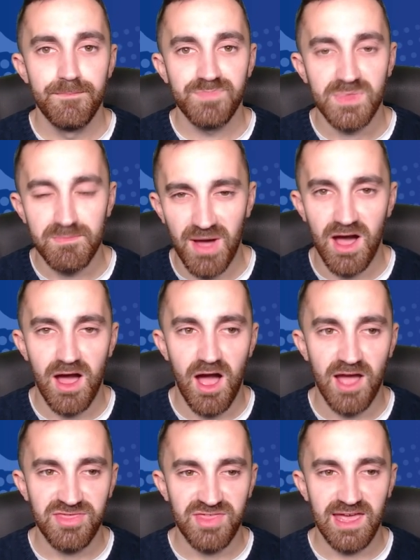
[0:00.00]
But
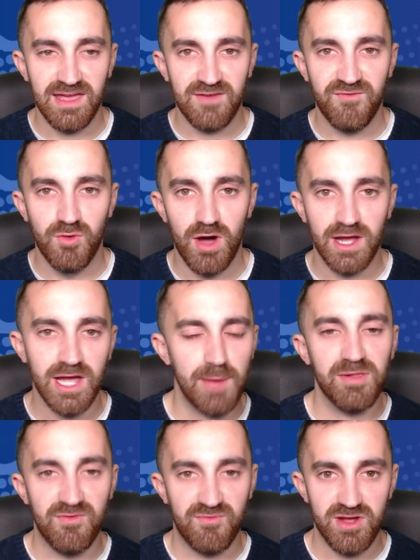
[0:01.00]
I think for a
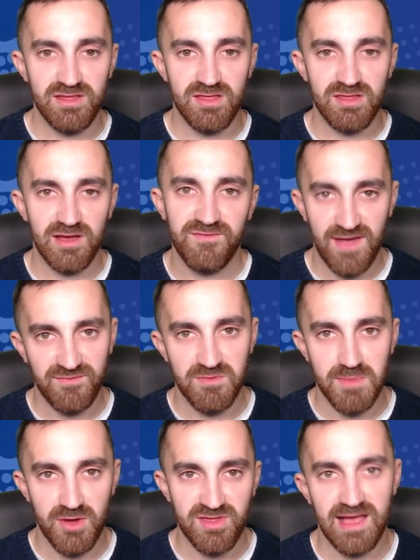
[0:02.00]
couple of reasons, I favour
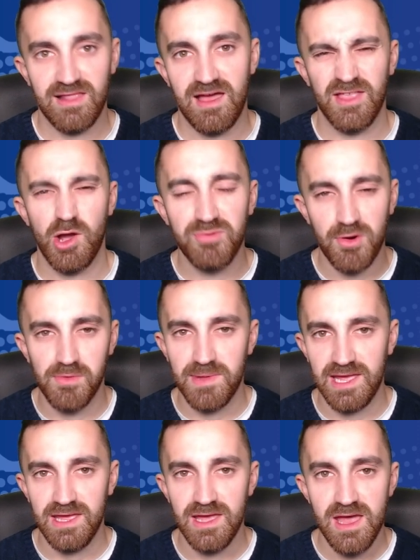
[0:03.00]
Mo Salah, and I'll
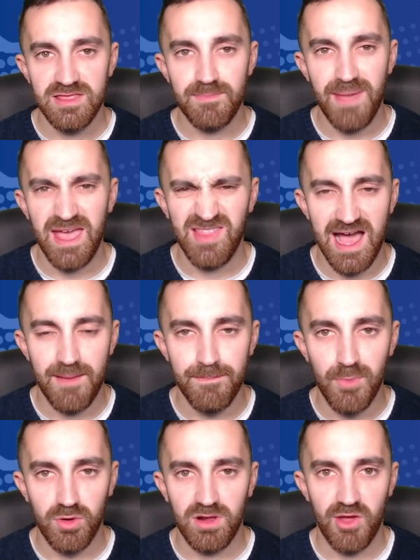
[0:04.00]
probably debate that
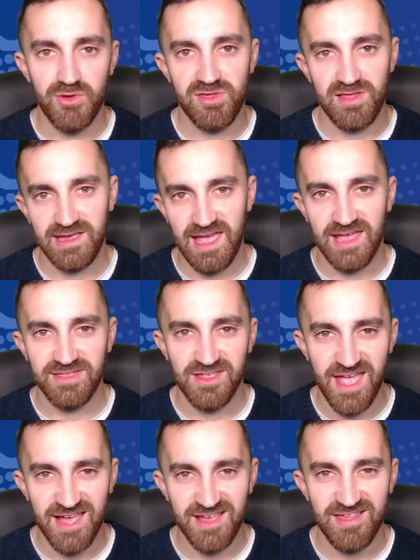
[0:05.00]
more closely in the
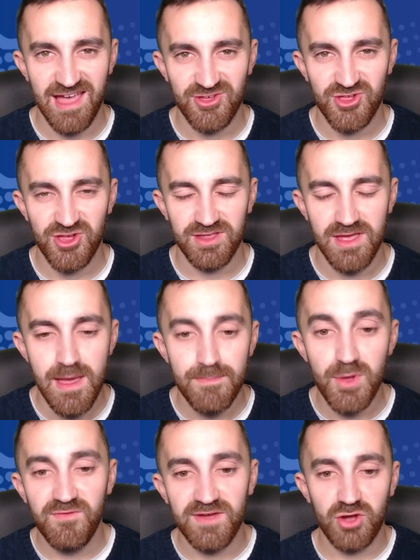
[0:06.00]
next section.
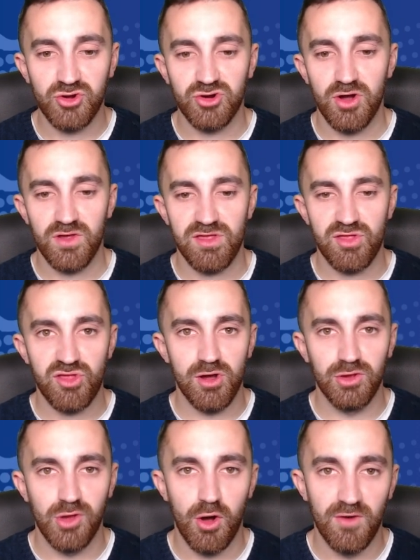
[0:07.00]
Moving across,
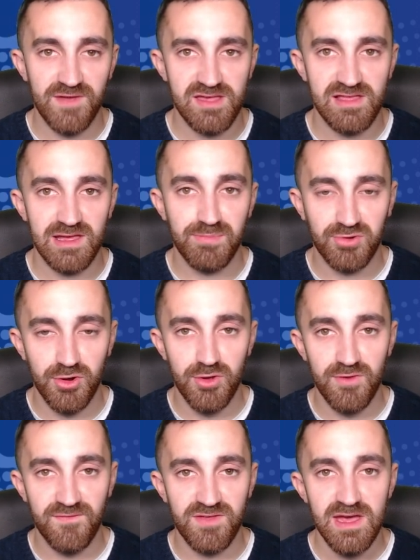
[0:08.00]
Son obviously
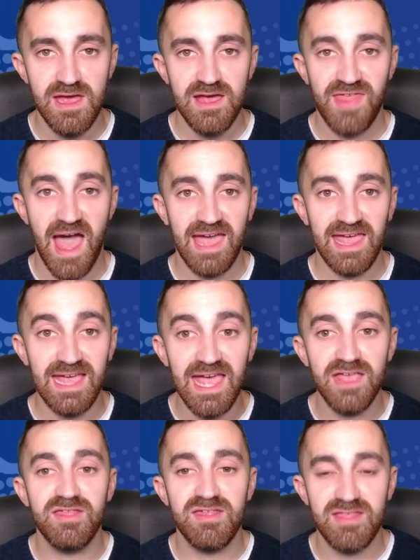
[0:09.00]
proved that he
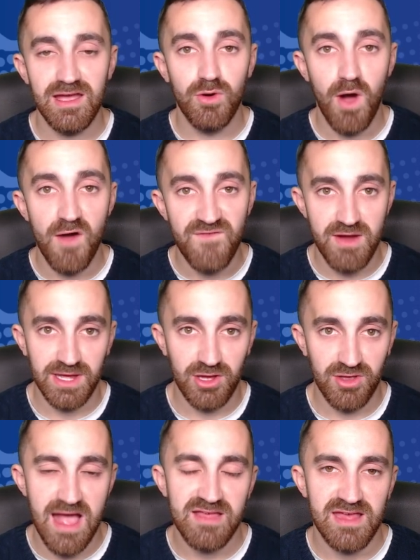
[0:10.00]
is still a very
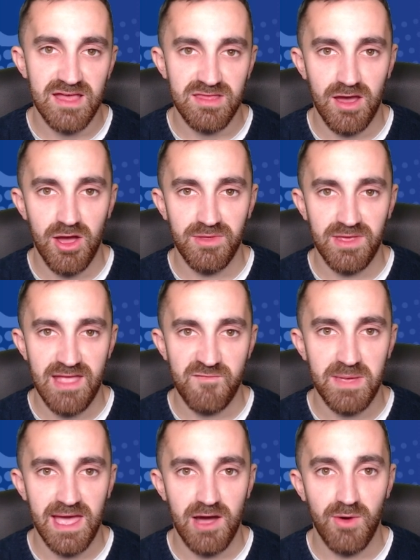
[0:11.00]
good asset to own in
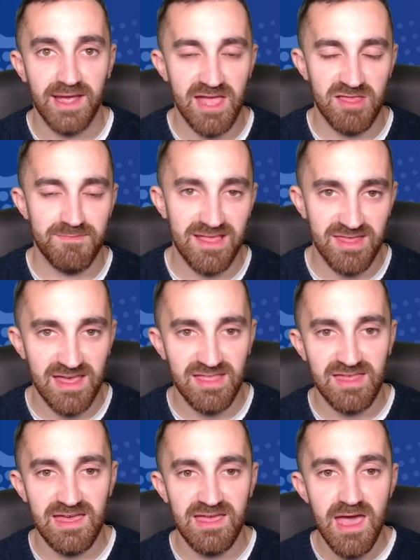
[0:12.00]
FPL against Man
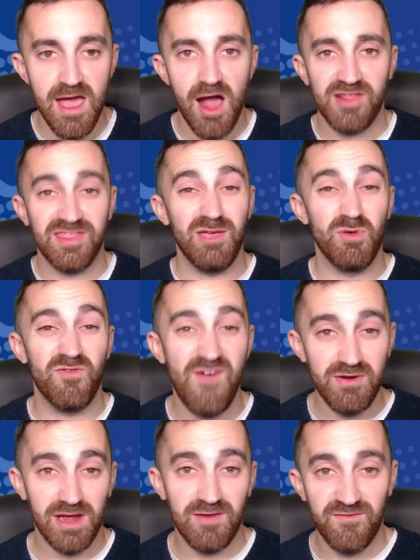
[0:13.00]
City. I think he was
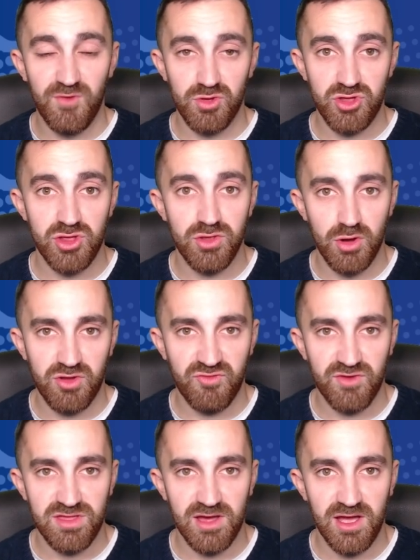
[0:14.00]
very unfortunate not to
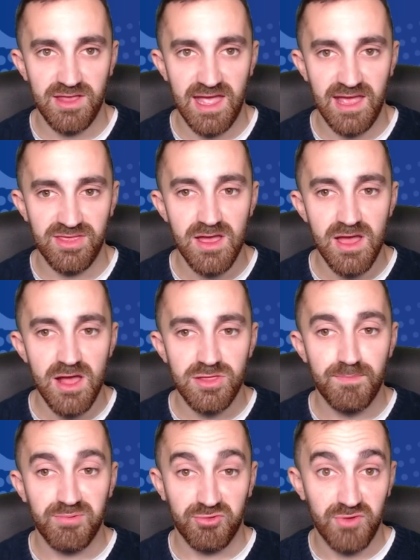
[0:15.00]
return in
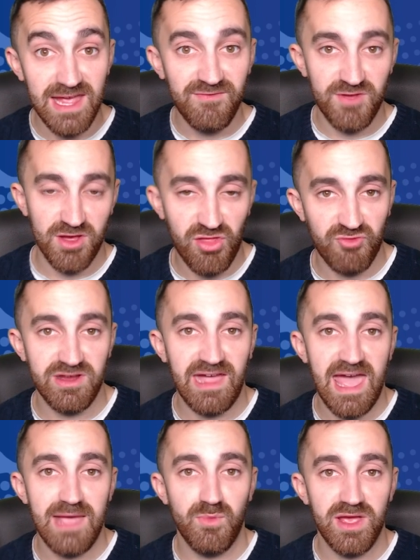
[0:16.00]
the previous 3
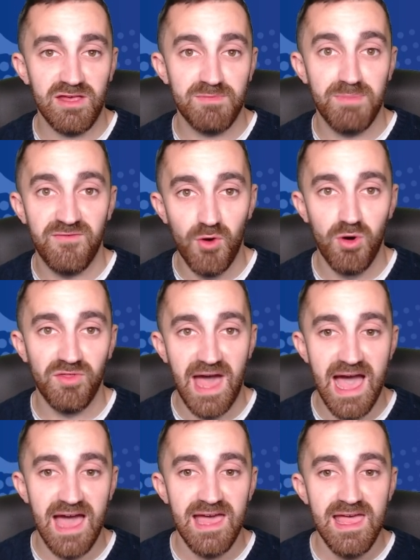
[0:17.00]
game weeks before
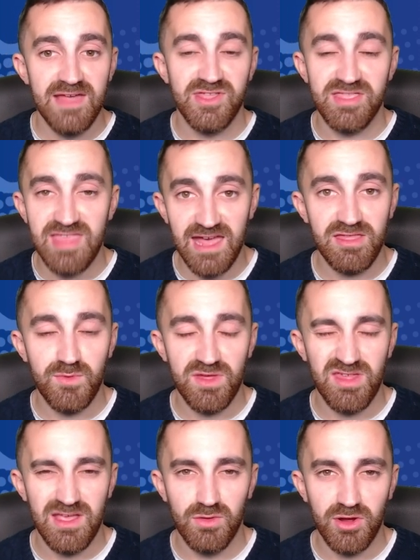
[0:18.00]
that. The data was
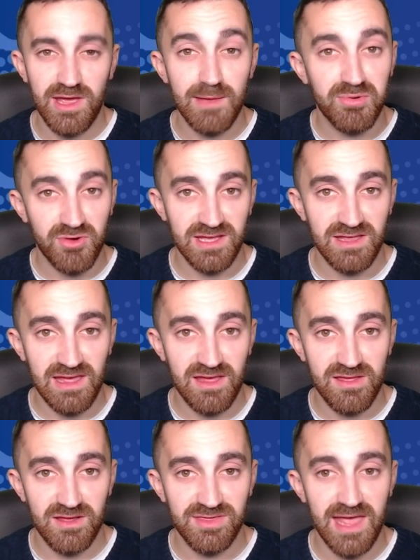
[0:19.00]
still looking pretty decent.